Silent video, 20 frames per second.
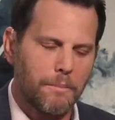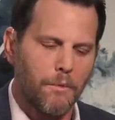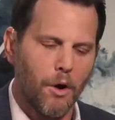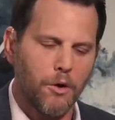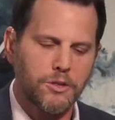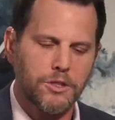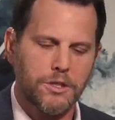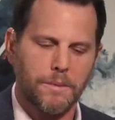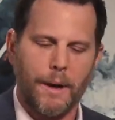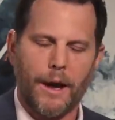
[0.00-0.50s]
that
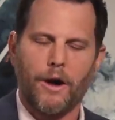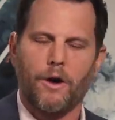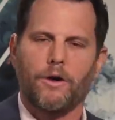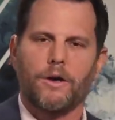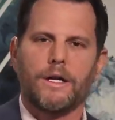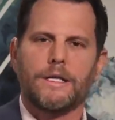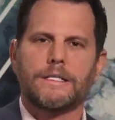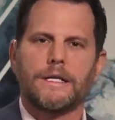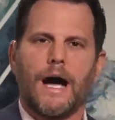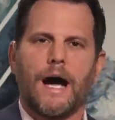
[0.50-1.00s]
most of my
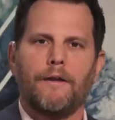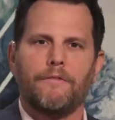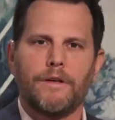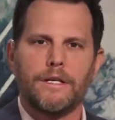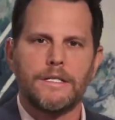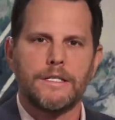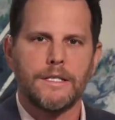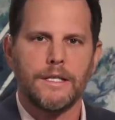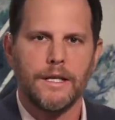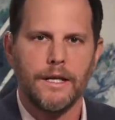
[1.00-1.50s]
audience
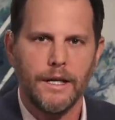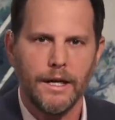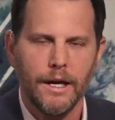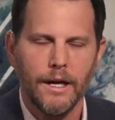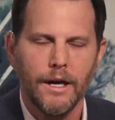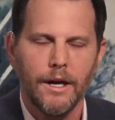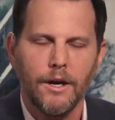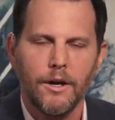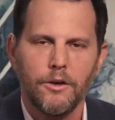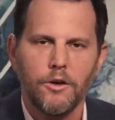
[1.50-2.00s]
obviously
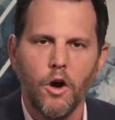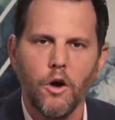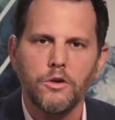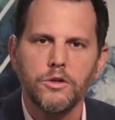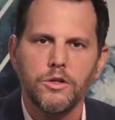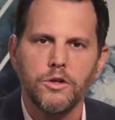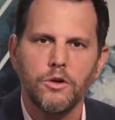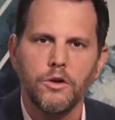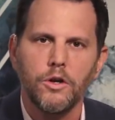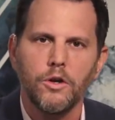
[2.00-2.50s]

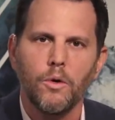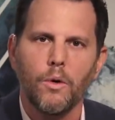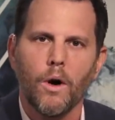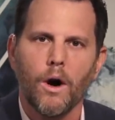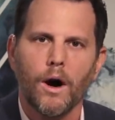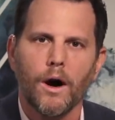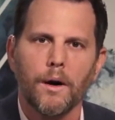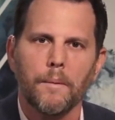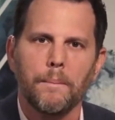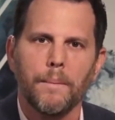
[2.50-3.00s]
knows who you
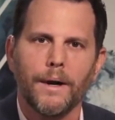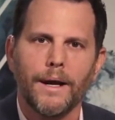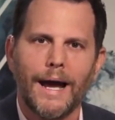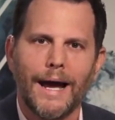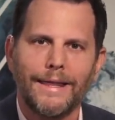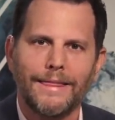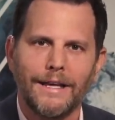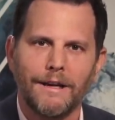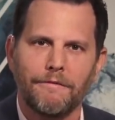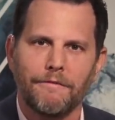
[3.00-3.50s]
are, but
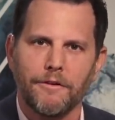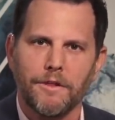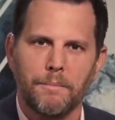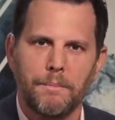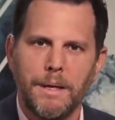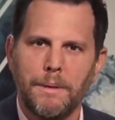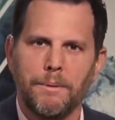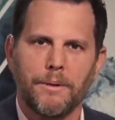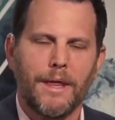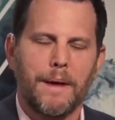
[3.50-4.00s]
I think for the
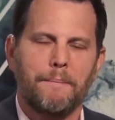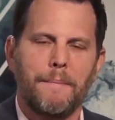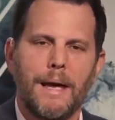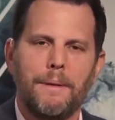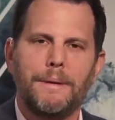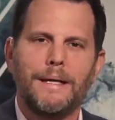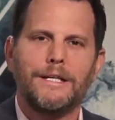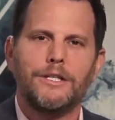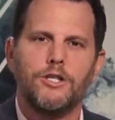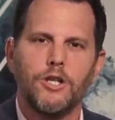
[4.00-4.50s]
people that
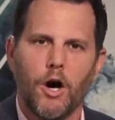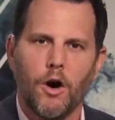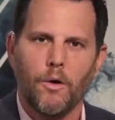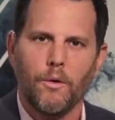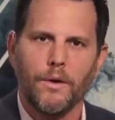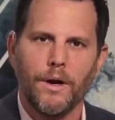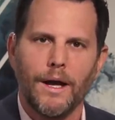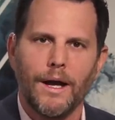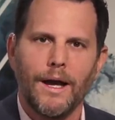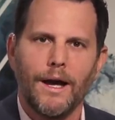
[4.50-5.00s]
maybe
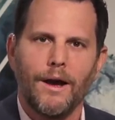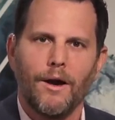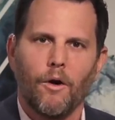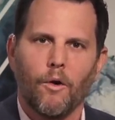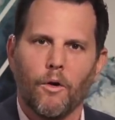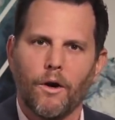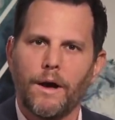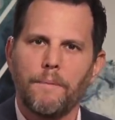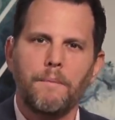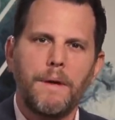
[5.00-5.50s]
don't,
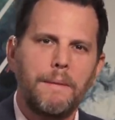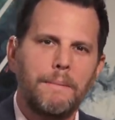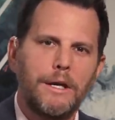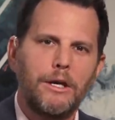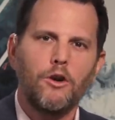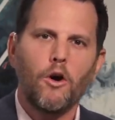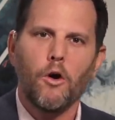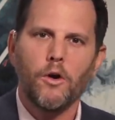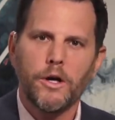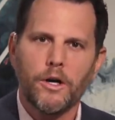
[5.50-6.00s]
or
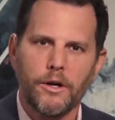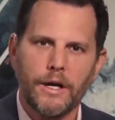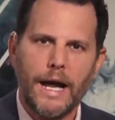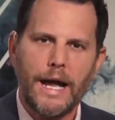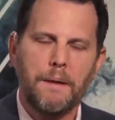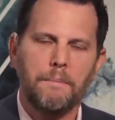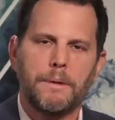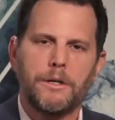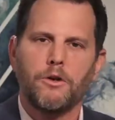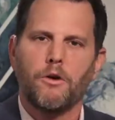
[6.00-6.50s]
maybe know your
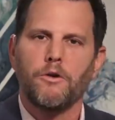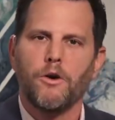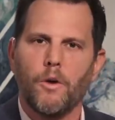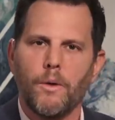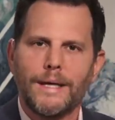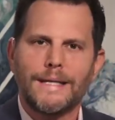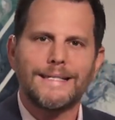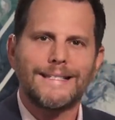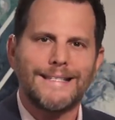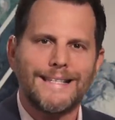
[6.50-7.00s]
name but don't
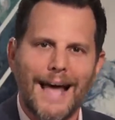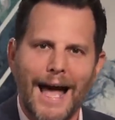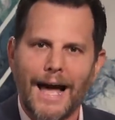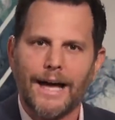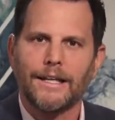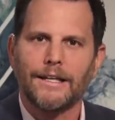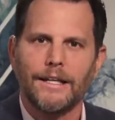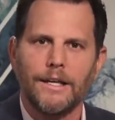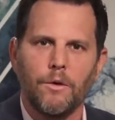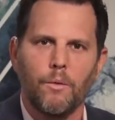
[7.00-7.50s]
know
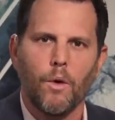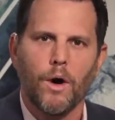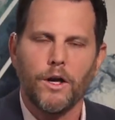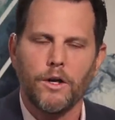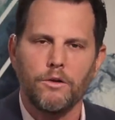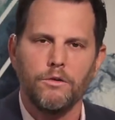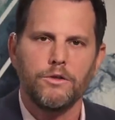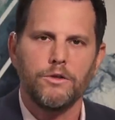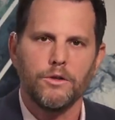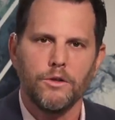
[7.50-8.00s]
exactly
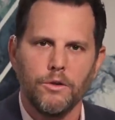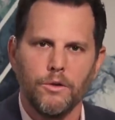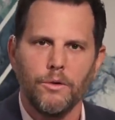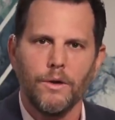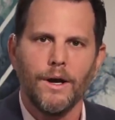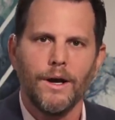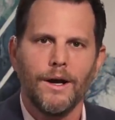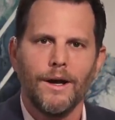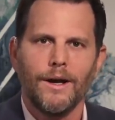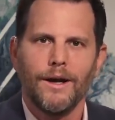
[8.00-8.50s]
what you do,